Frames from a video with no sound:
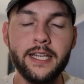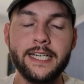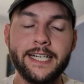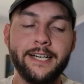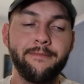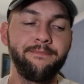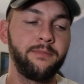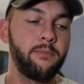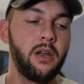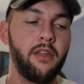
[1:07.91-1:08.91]

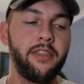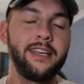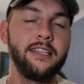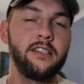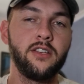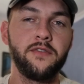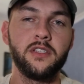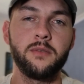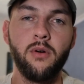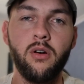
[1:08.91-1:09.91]
but I think he deserves a
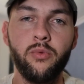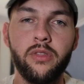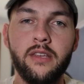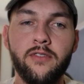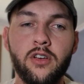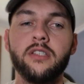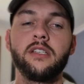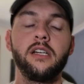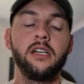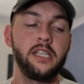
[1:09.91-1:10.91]
spot with the
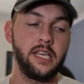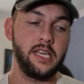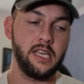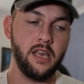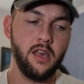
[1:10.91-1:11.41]
versatility he